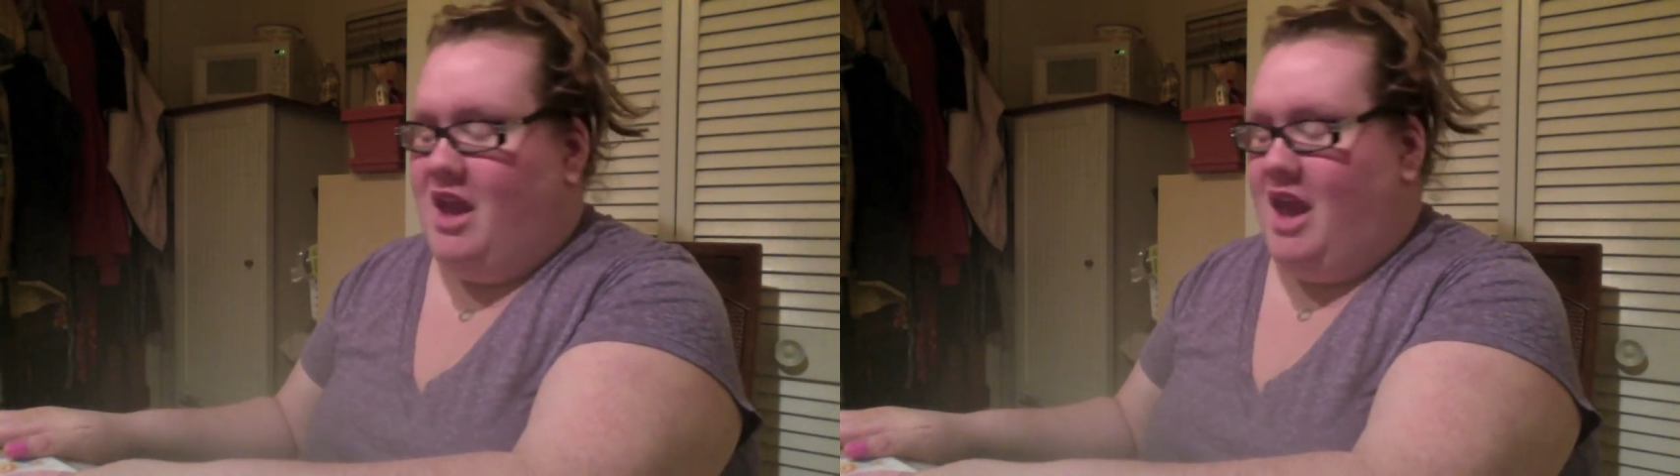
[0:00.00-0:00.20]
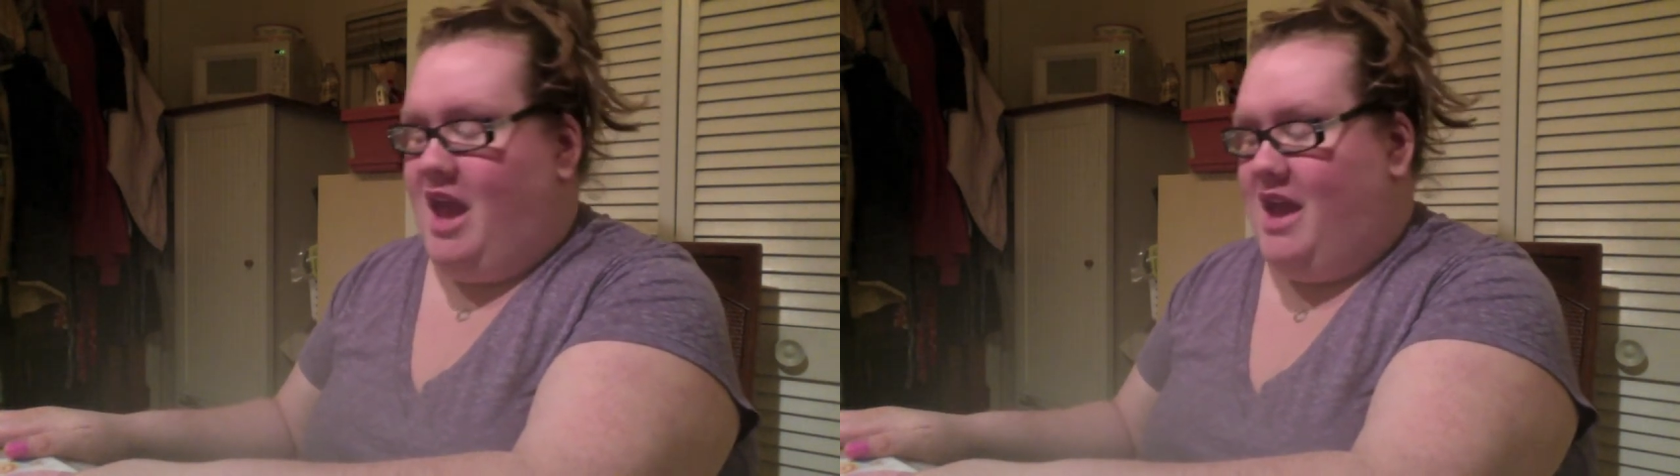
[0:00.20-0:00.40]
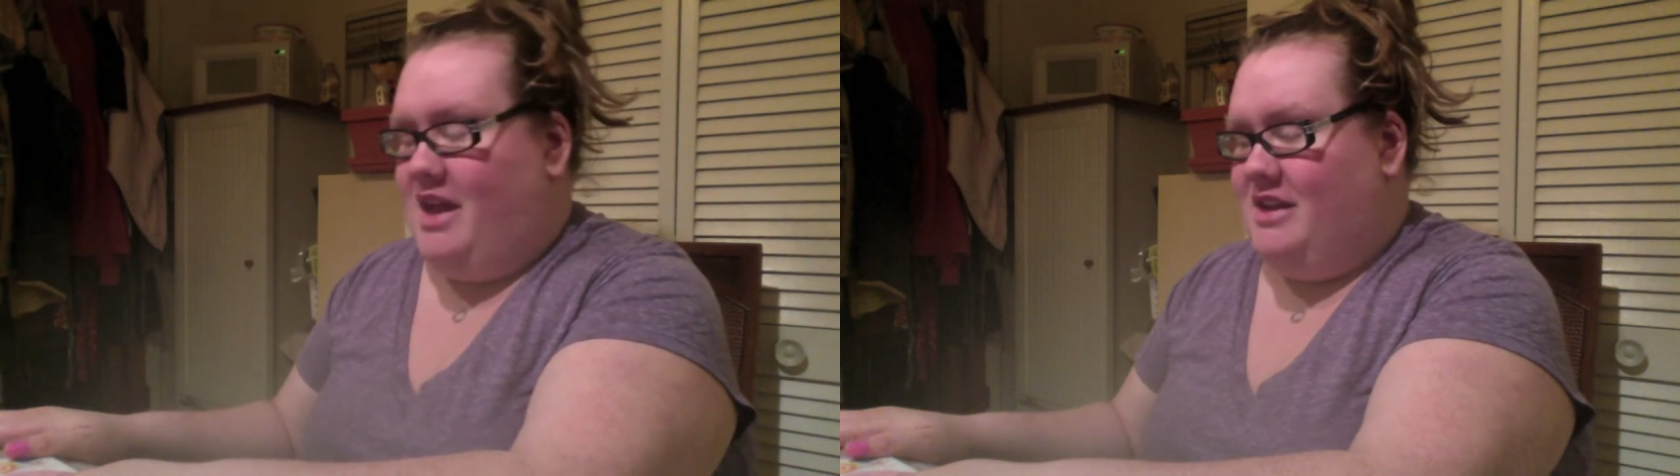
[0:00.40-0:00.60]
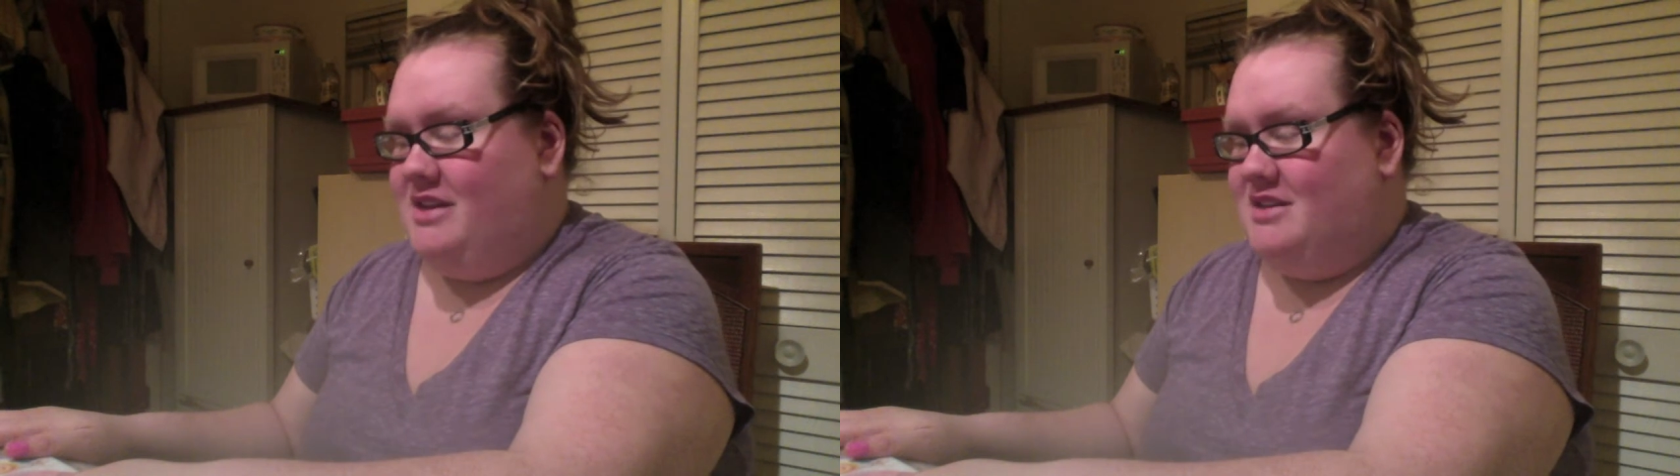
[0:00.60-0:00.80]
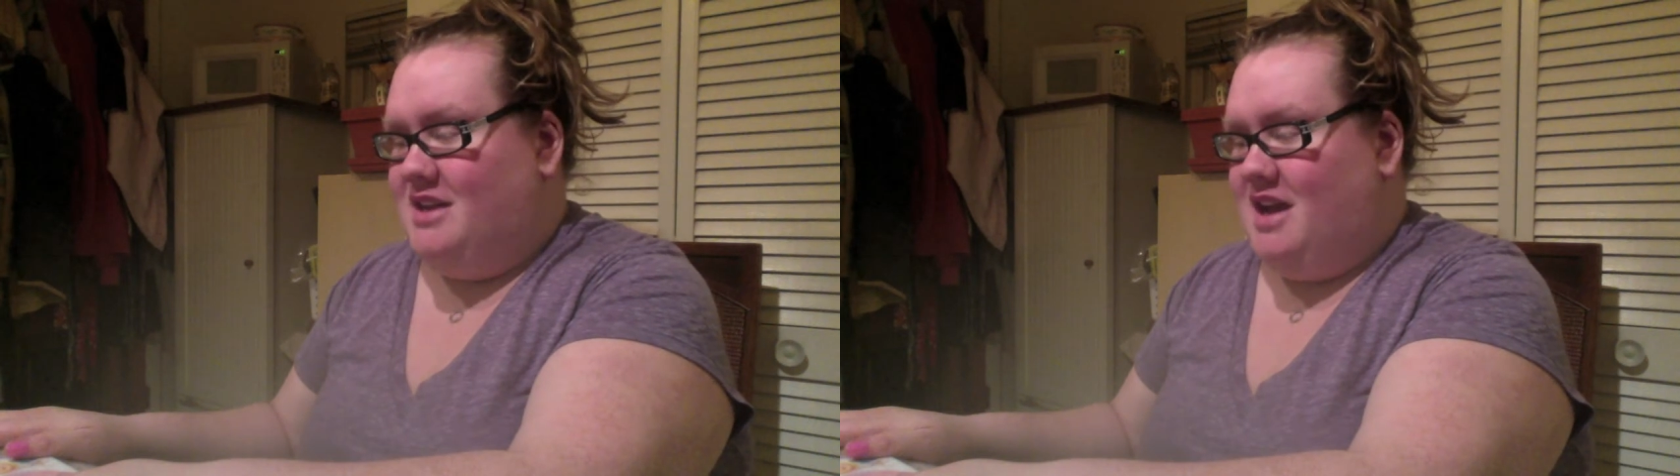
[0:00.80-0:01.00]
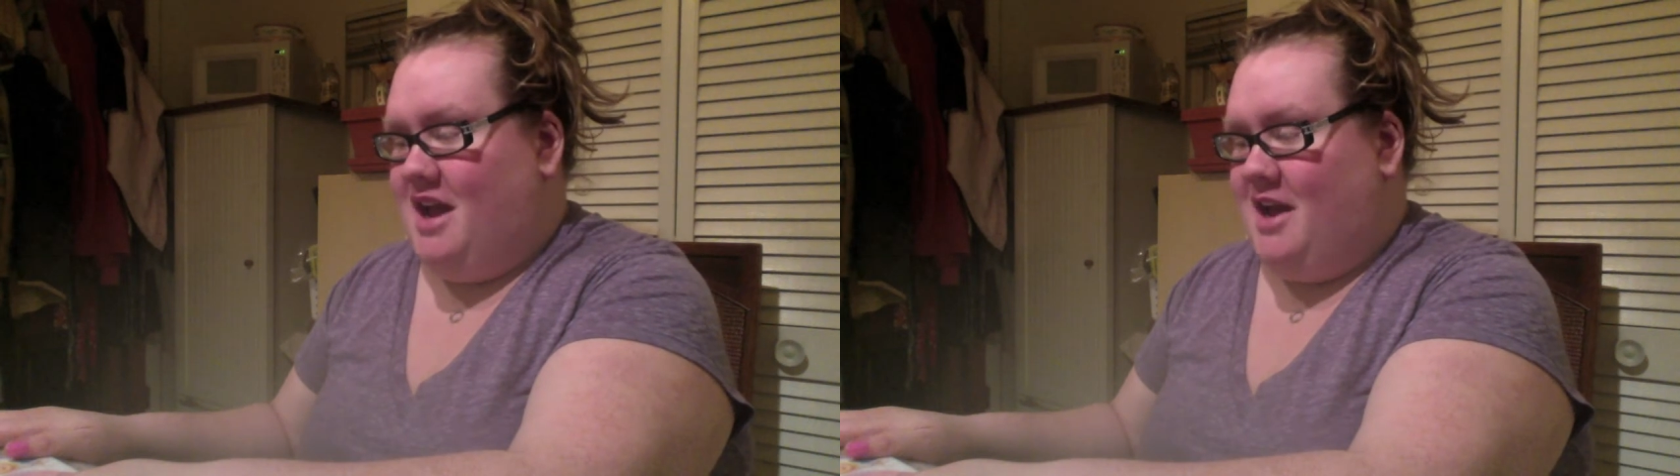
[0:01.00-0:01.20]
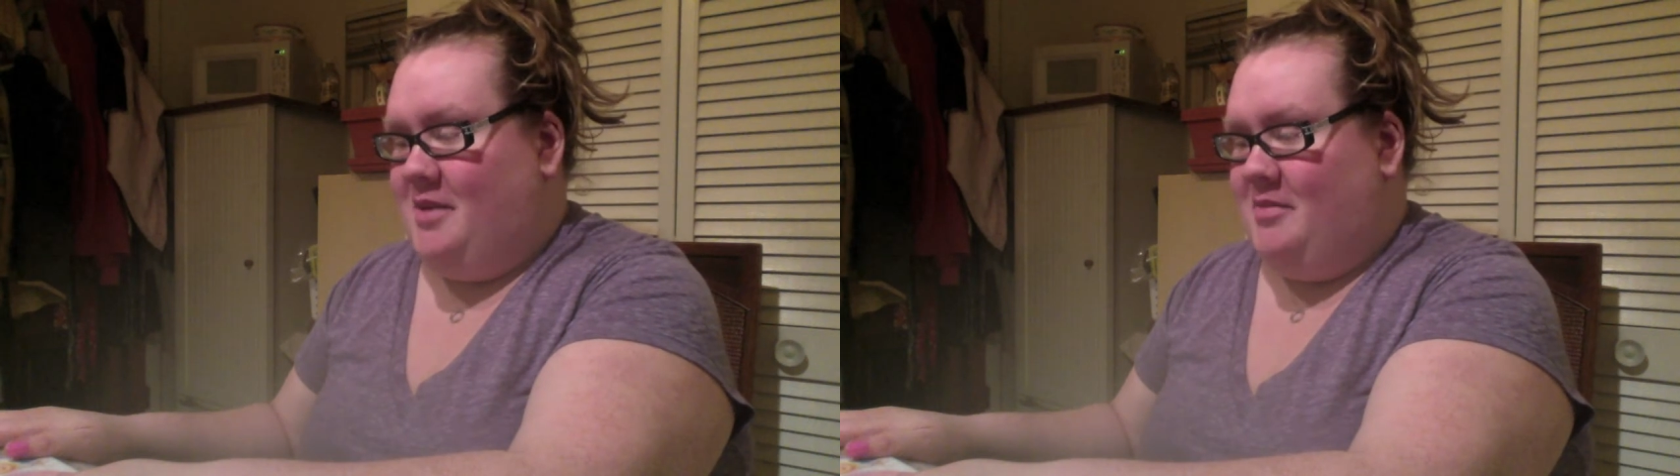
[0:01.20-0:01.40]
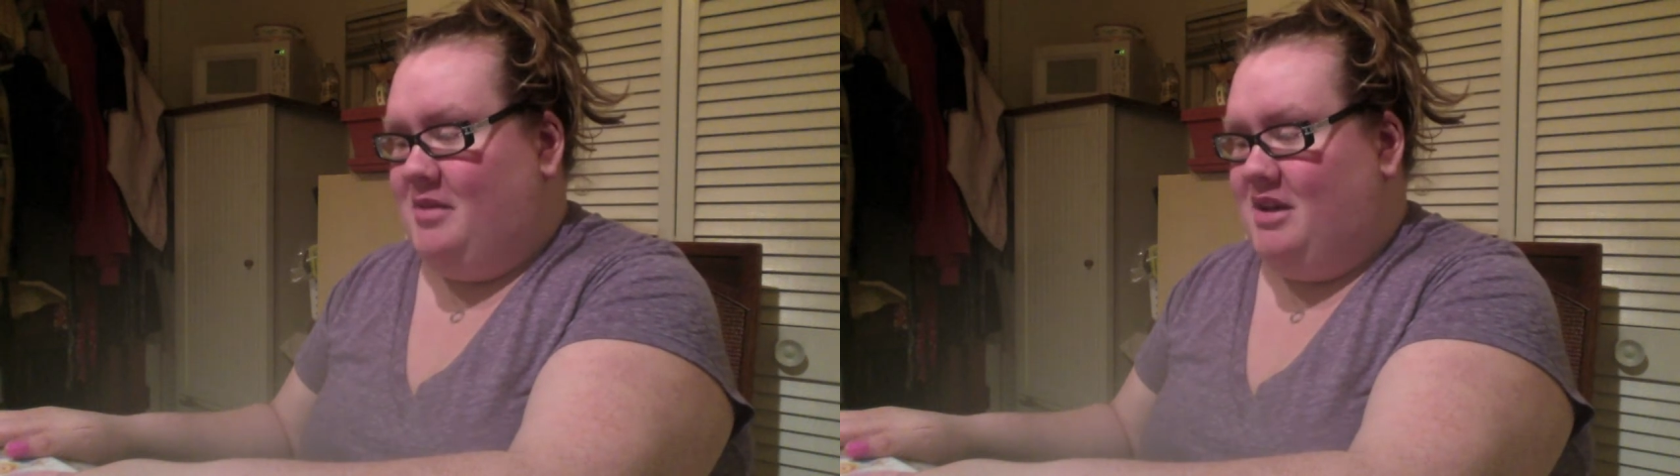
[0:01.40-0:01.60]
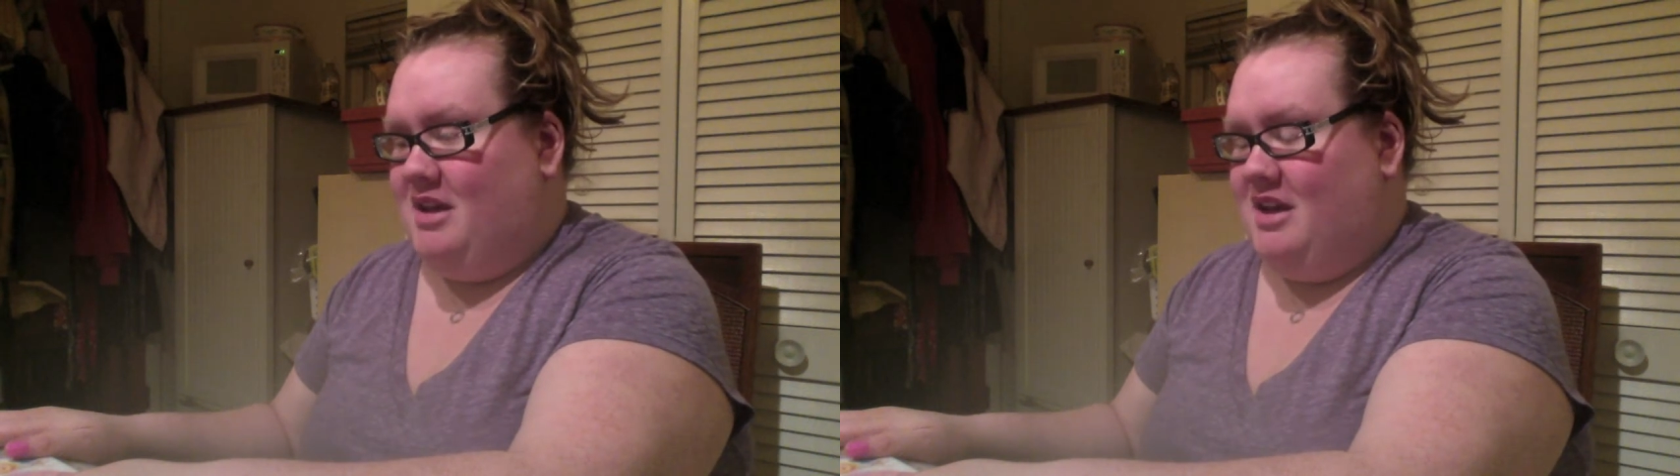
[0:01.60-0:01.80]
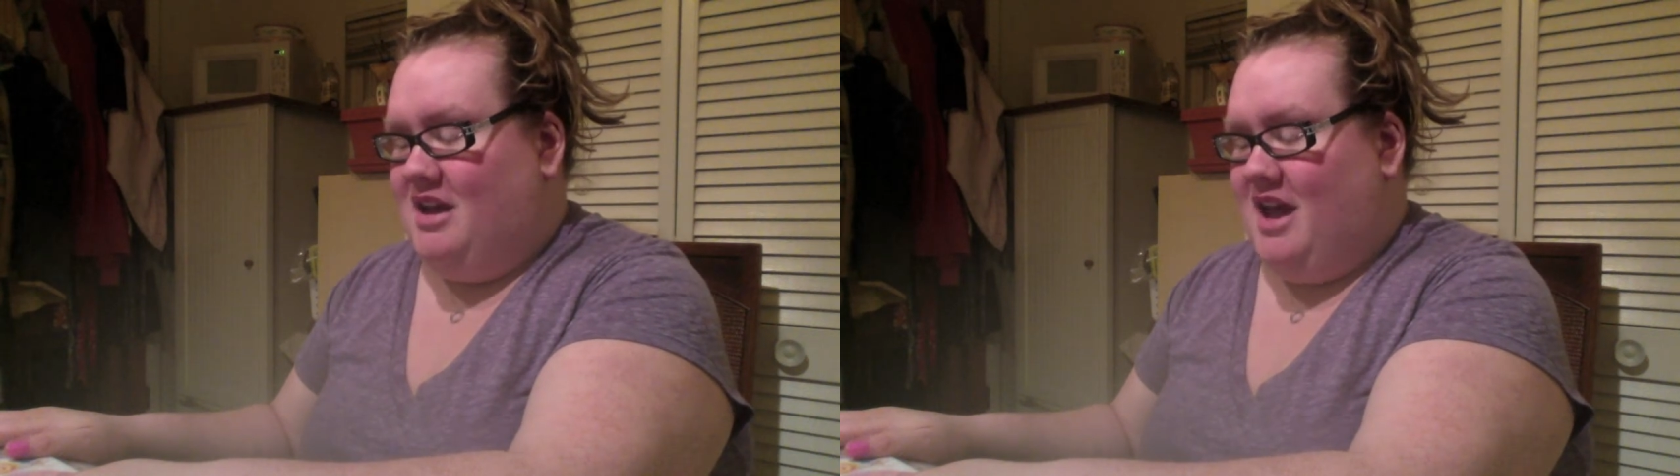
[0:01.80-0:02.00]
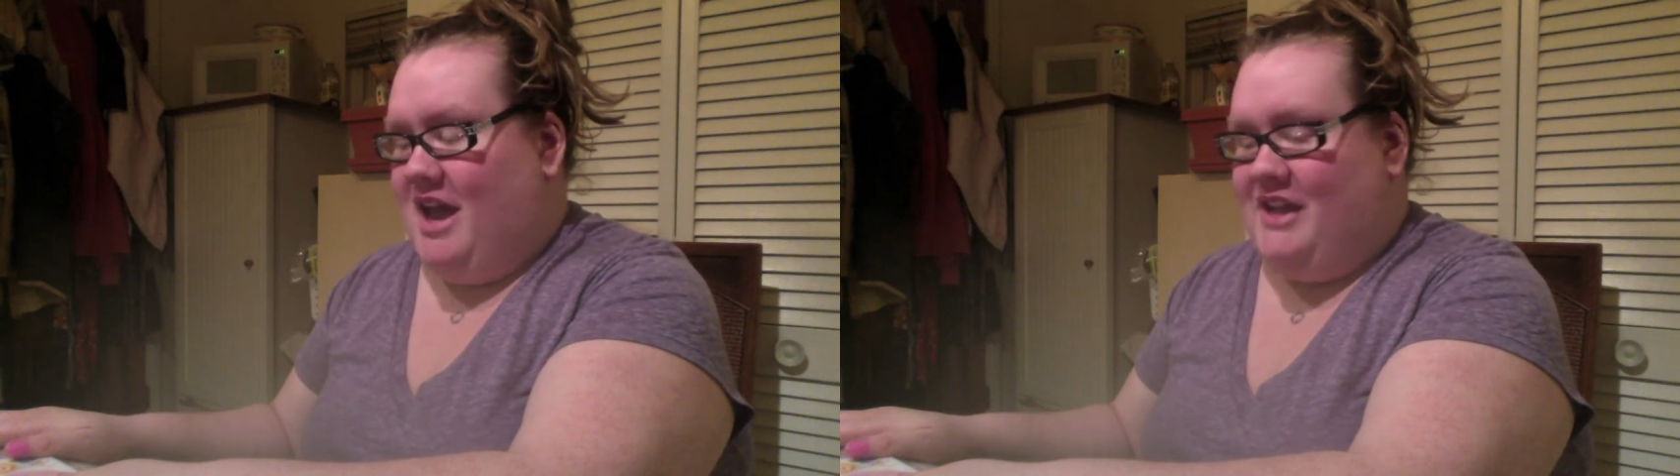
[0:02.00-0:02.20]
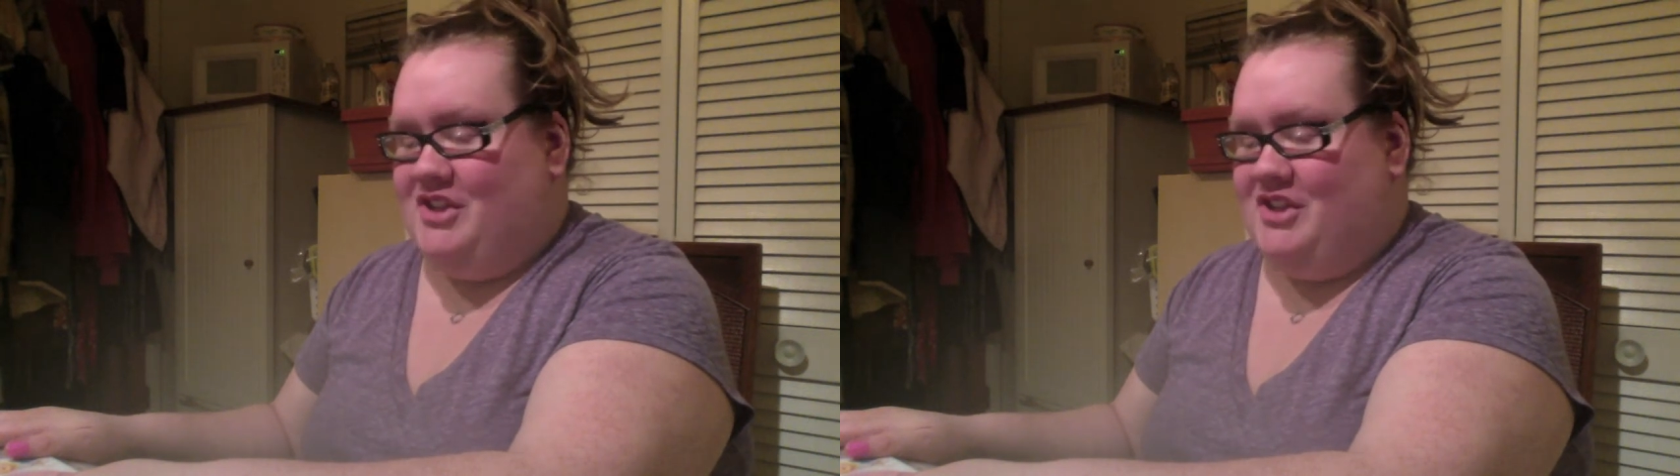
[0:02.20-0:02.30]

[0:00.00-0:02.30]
And I